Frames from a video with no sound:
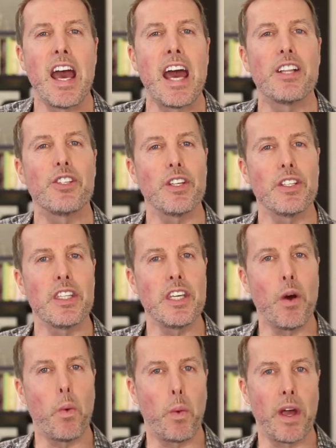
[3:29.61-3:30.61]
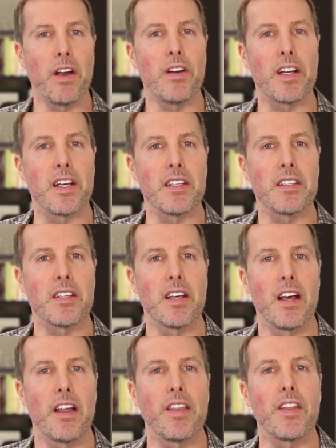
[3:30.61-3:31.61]
And just the awareness
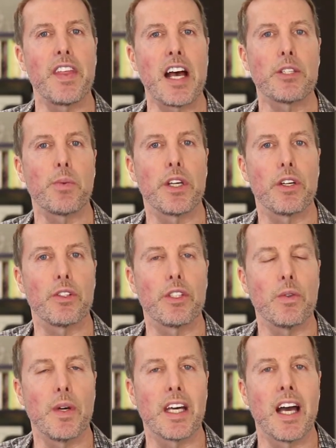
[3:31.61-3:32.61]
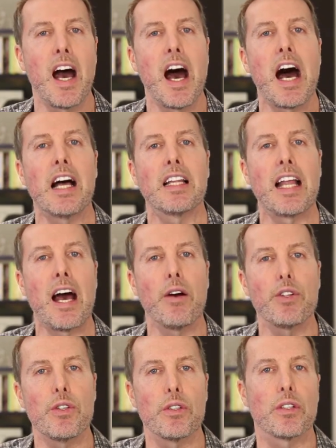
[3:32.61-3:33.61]
that that's what you're doing
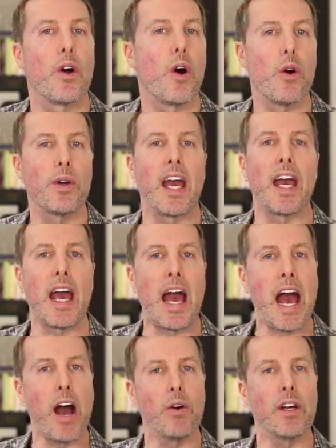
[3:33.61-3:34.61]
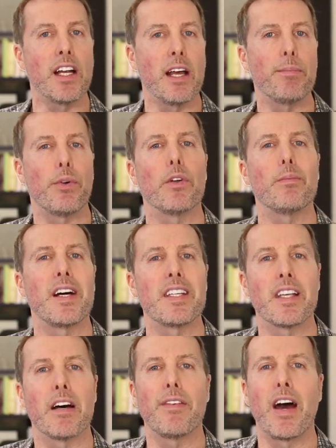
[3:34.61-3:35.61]
allows you to go, okay, how can I pull
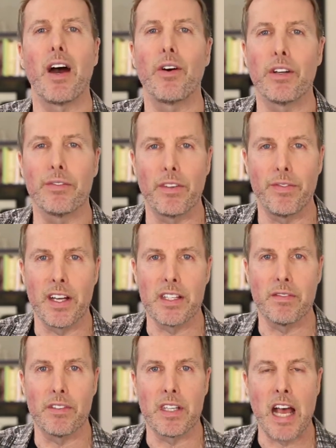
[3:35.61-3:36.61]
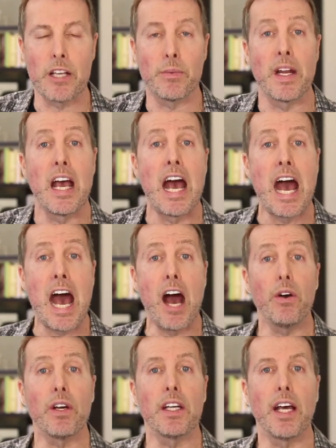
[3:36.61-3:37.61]
myself out of defensive detachment?
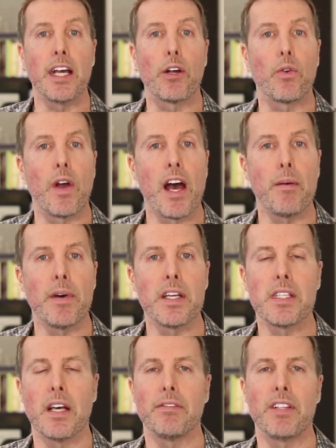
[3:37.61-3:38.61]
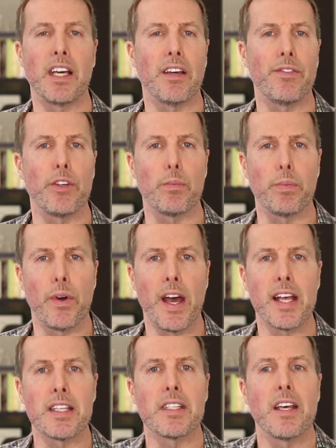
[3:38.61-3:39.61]
How can I ground myself, take a few
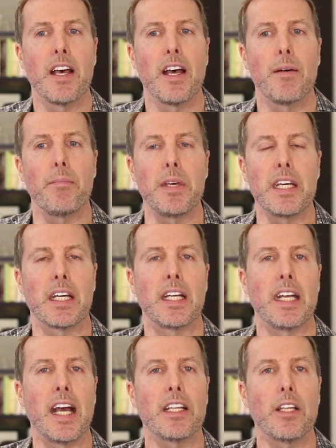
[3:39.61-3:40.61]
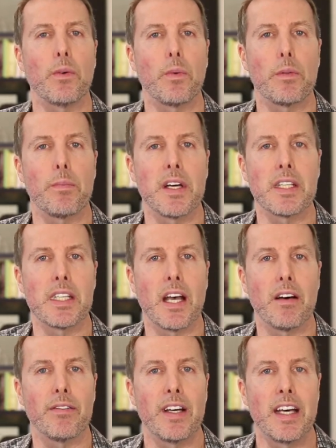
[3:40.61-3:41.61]
breaths, be connected with
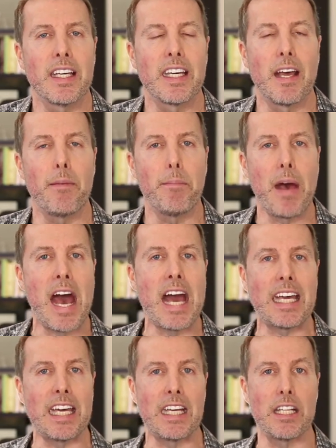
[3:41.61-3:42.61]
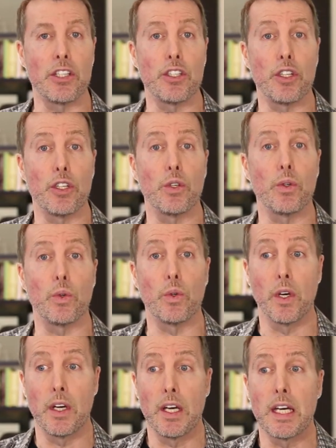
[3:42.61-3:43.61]
myself, get back into
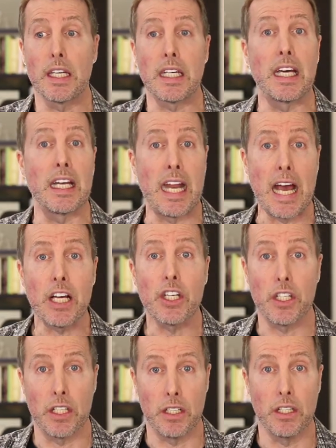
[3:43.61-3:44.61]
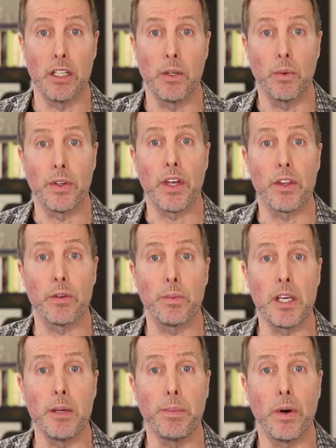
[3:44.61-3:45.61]
connection with other
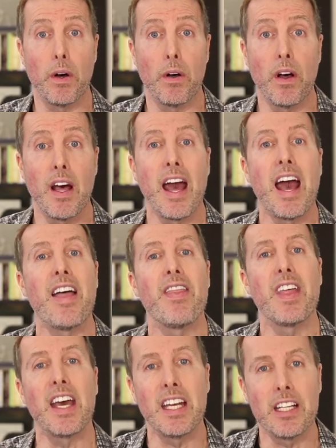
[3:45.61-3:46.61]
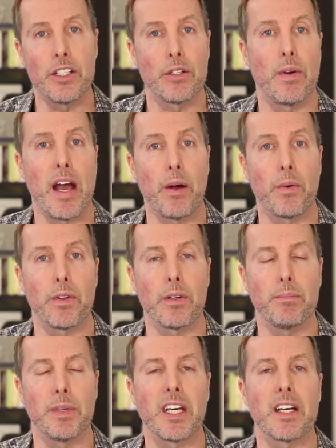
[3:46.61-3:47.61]
people, and then interact with
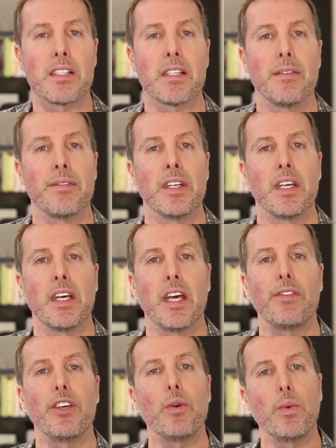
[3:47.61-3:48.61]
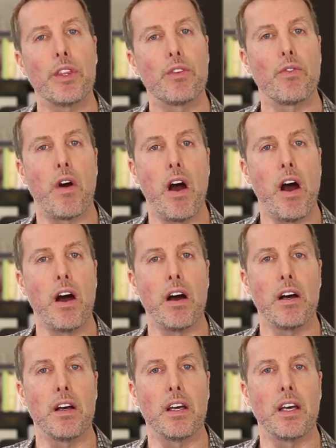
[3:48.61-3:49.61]
them? Because if you withdraw,
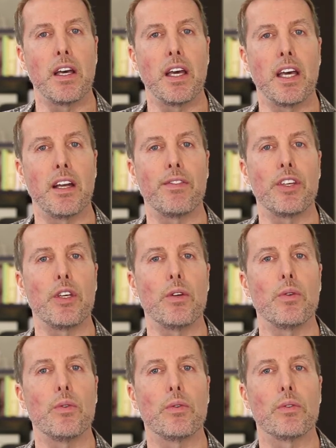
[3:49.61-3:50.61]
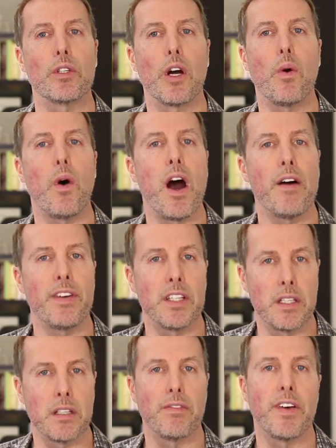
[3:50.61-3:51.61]
and if you go off
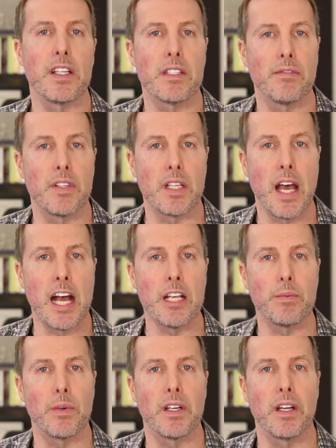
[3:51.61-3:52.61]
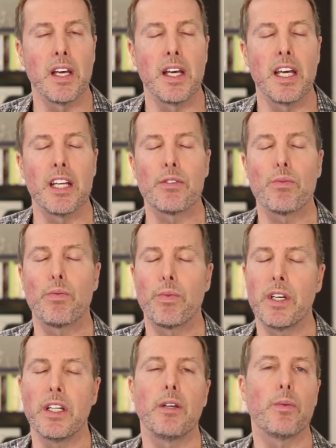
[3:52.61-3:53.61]
into defensive detachment, it's
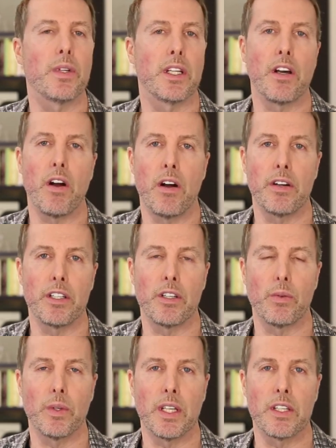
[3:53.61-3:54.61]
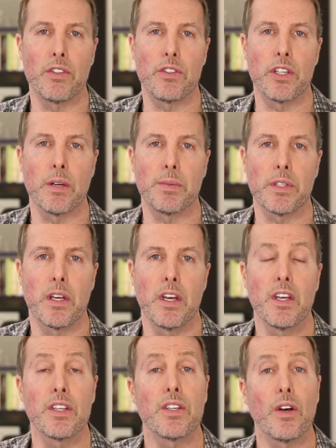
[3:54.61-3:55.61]
really, really hard in your relationships.
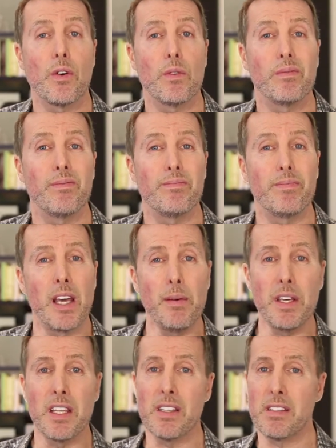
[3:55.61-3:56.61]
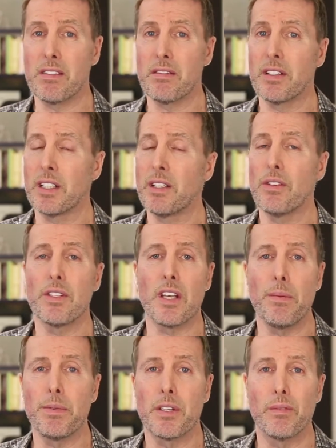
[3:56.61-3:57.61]
So maybe this clears
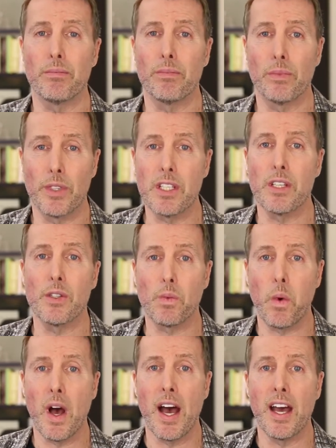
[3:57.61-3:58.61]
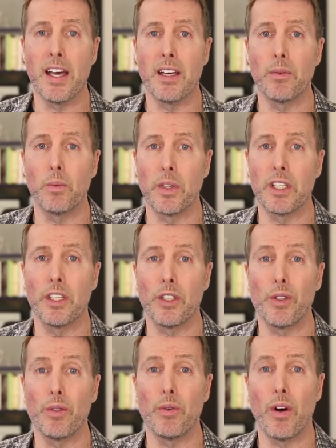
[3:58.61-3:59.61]
up some reasons why when
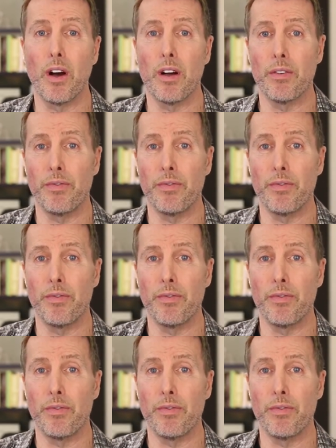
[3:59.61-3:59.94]
you are